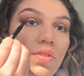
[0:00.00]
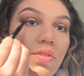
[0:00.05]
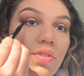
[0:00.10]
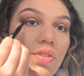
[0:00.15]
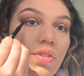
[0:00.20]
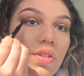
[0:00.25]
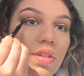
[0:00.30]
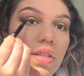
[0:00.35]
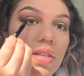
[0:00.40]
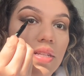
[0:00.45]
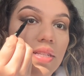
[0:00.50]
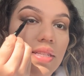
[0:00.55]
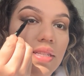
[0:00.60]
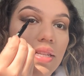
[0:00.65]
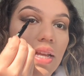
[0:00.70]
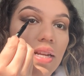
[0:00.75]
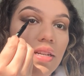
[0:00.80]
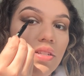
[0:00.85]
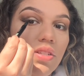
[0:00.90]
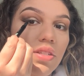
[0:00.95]
to the
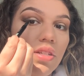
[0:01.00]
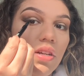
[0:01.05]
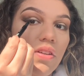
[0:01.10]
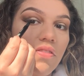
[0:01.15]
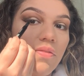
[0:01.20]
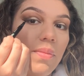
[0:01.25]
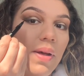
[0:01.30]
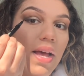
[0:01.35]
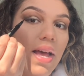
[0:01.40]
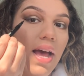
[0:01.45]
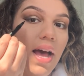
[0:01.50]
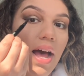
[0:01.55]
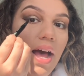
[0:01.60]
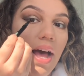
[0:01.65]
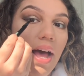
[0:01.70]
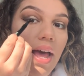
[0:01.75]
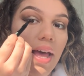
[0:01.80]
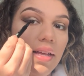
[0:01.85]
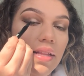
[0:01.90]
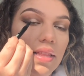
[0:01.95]
center of my
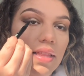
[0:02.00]
eye.